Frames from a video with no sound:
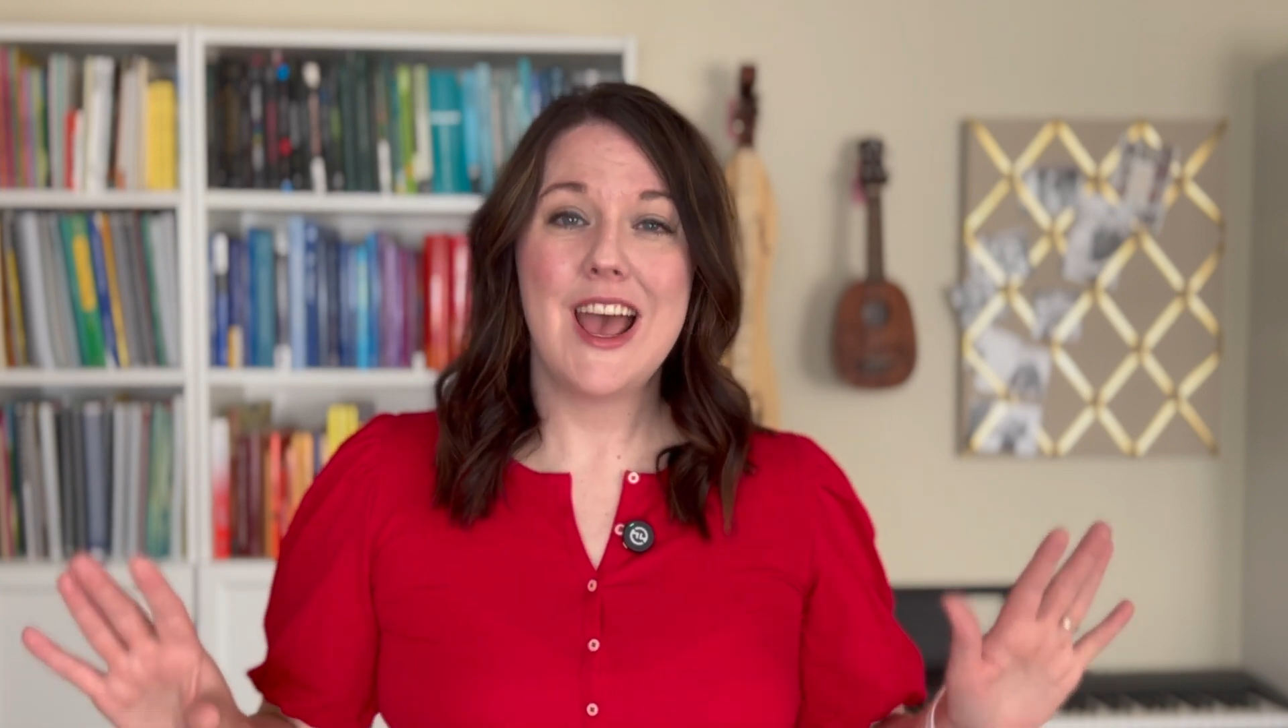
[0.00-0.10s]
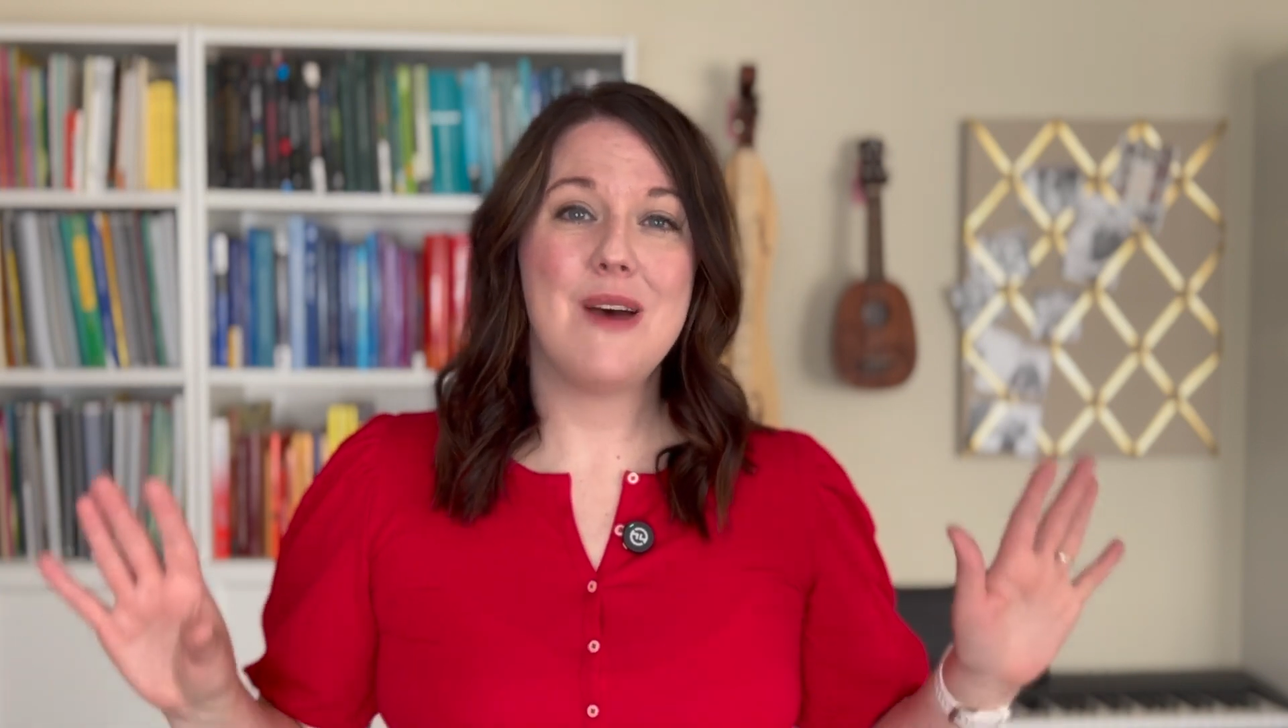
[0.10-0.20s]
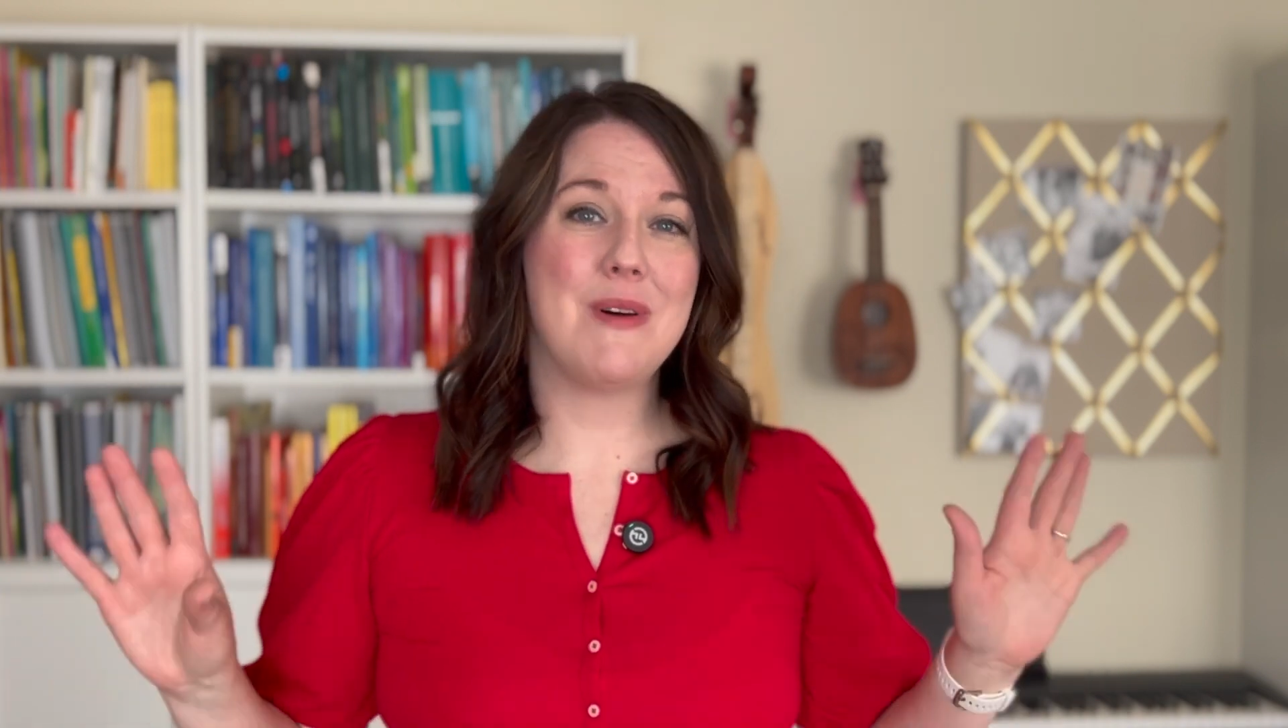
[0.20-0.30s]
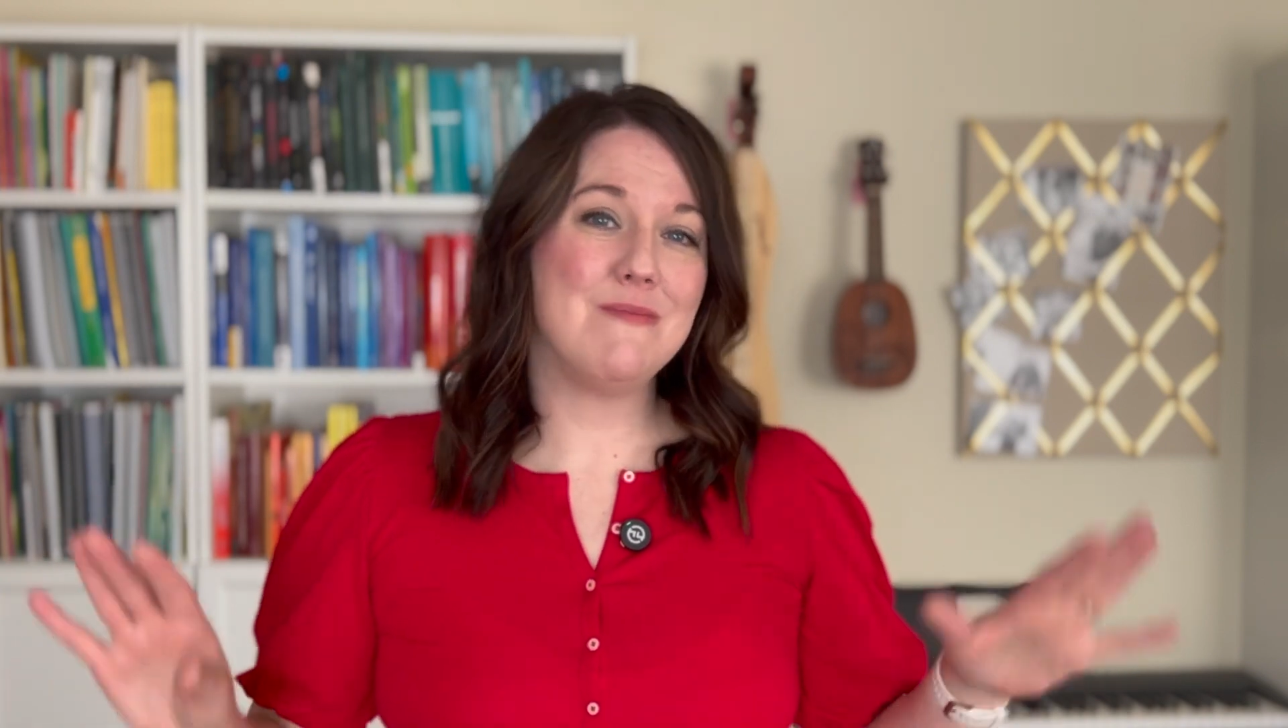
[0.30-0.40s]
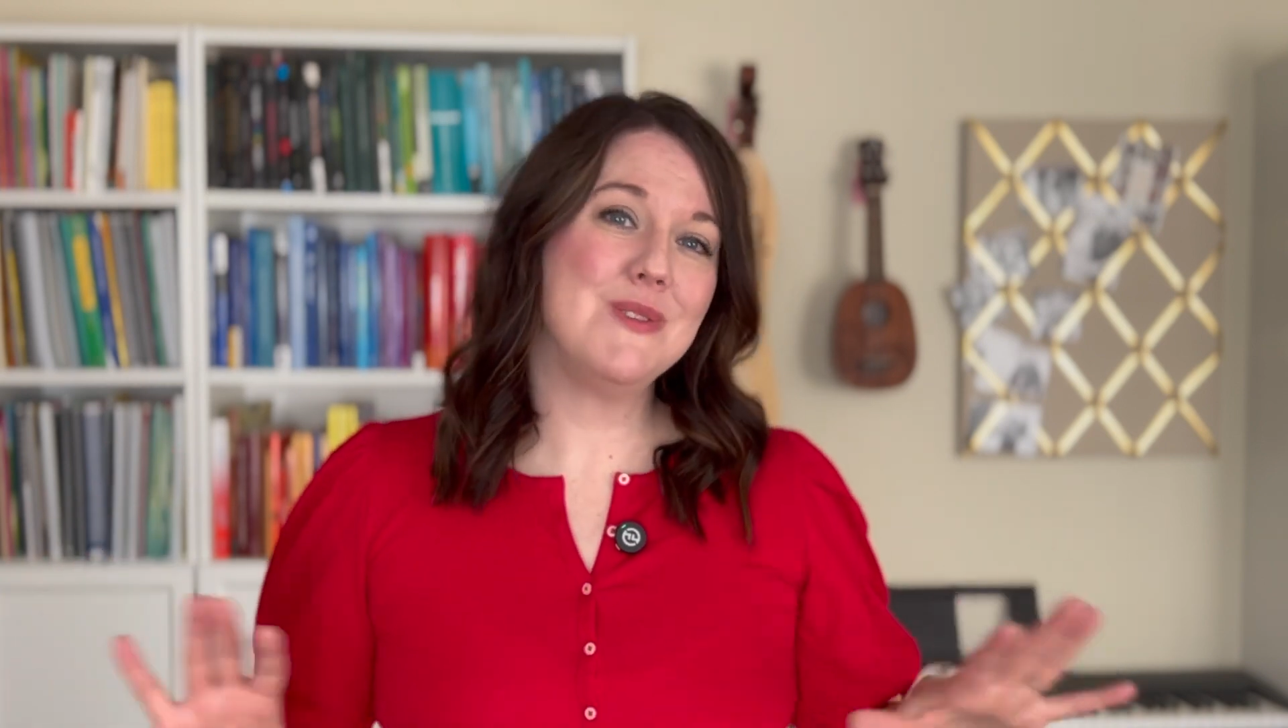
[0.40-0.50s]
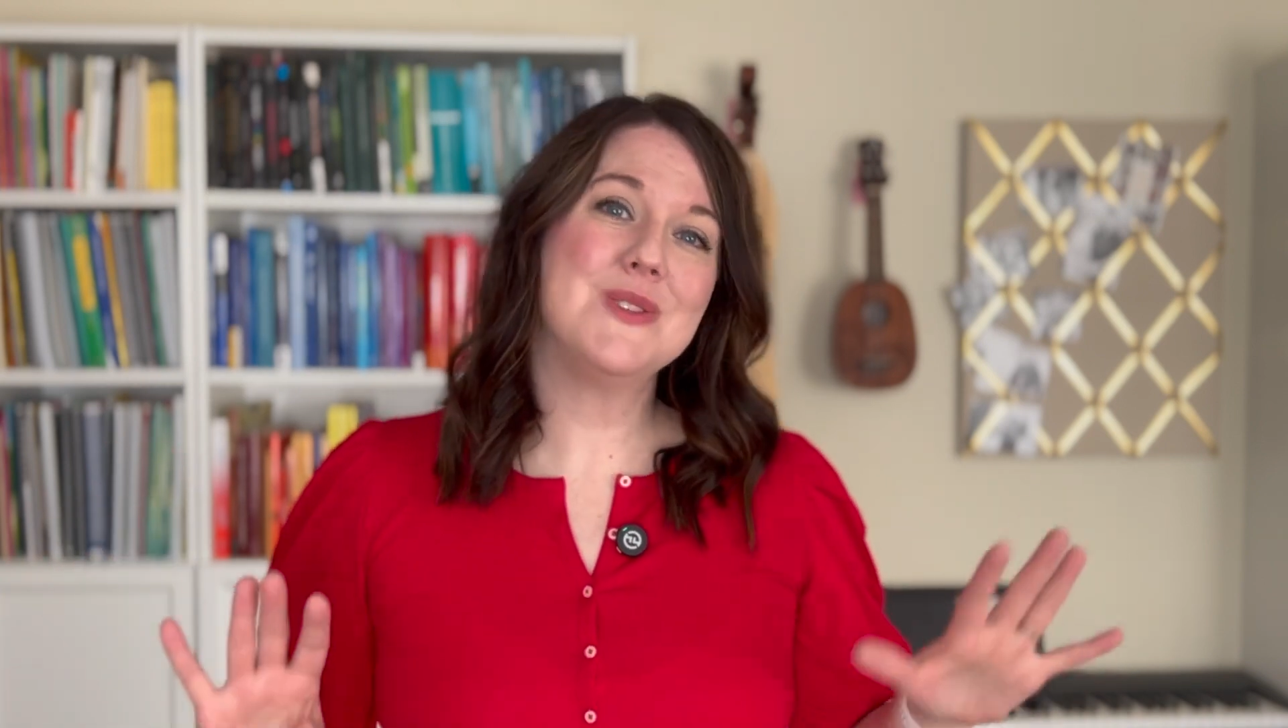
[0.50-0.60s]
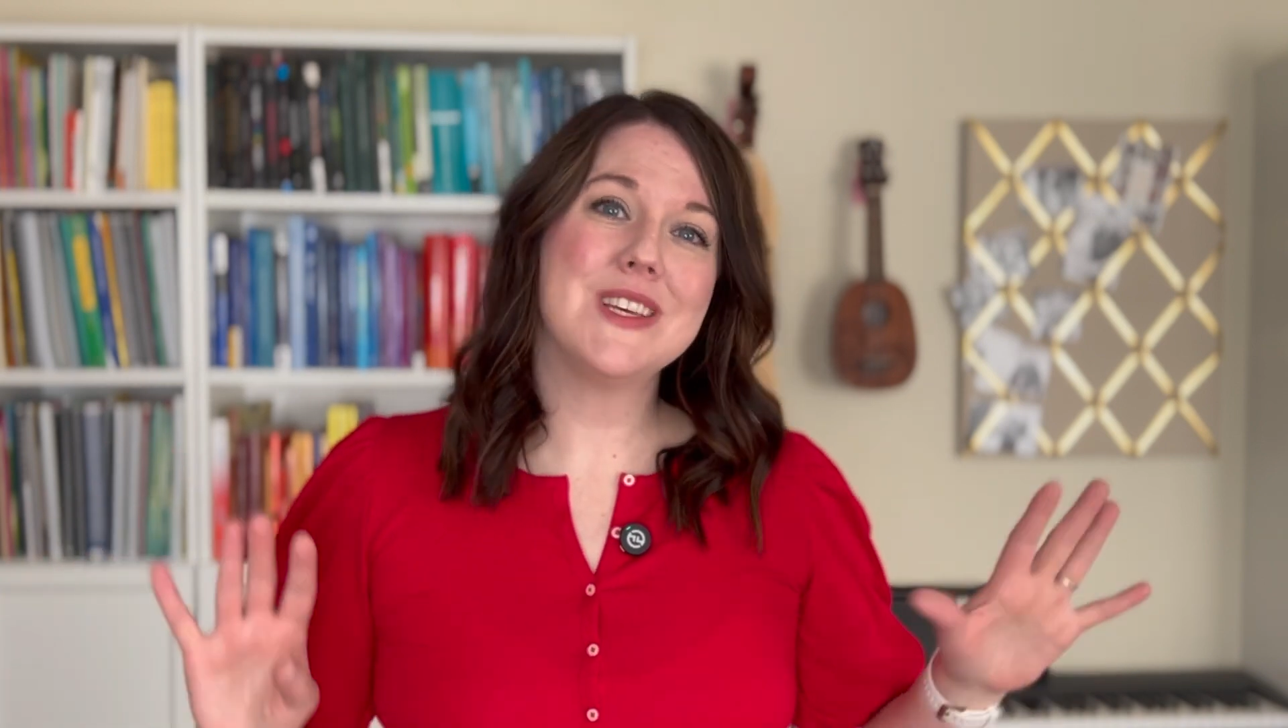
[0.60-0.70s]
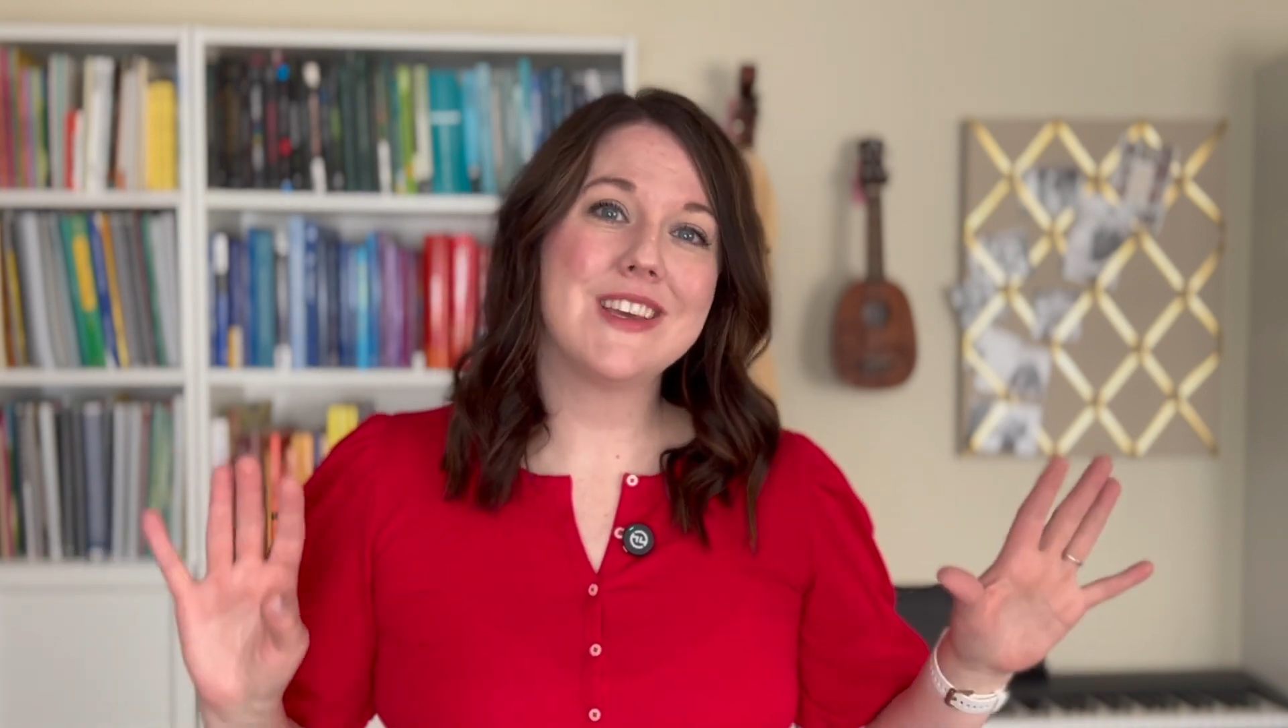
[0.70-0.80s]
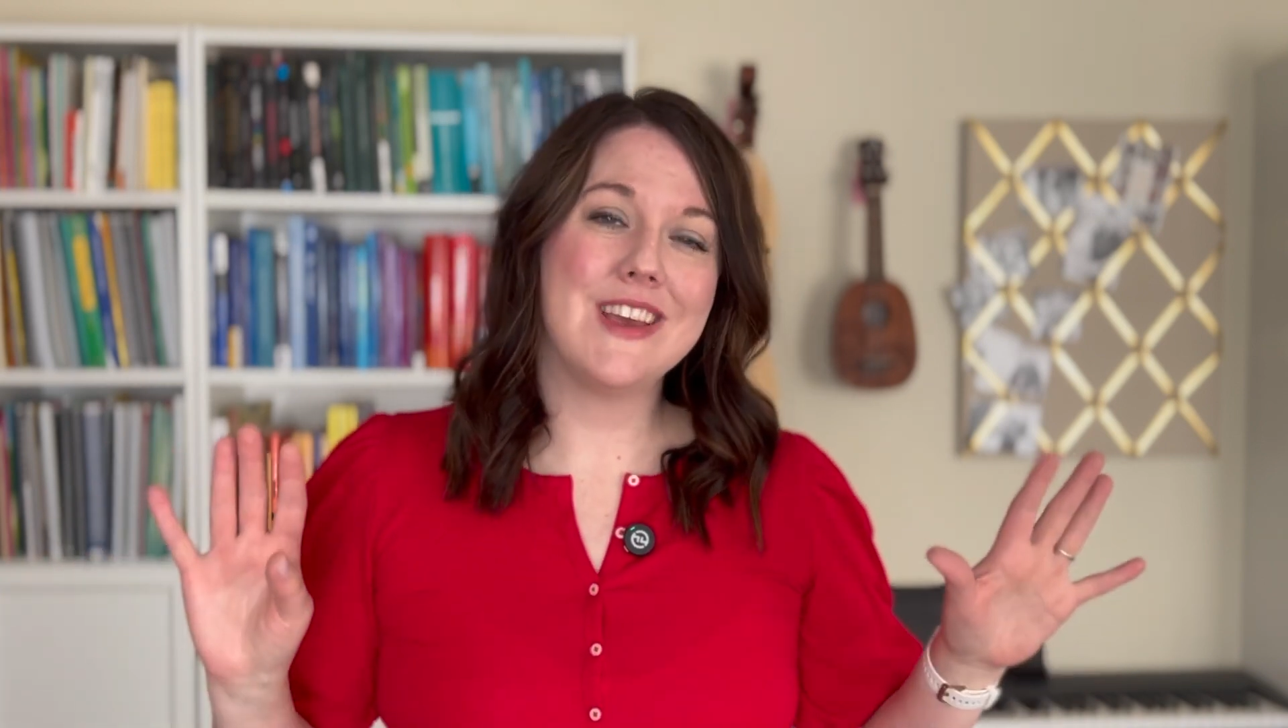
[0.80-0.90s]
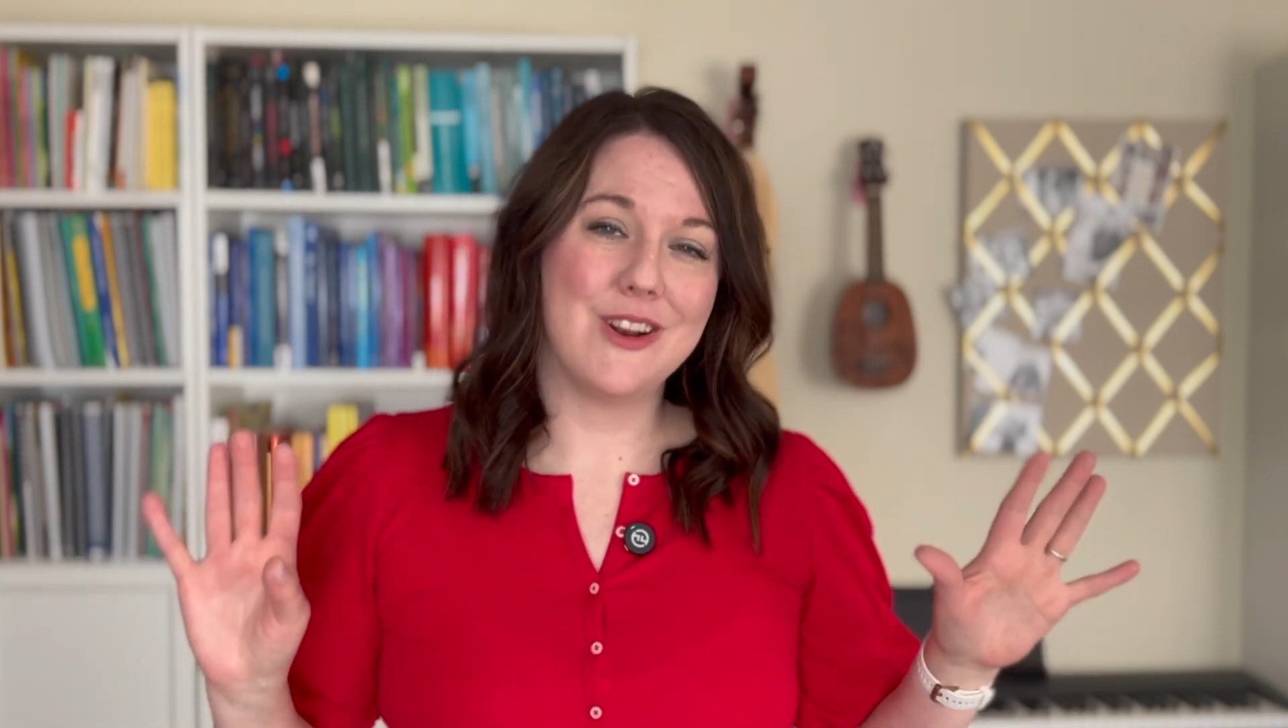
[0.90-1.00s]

about music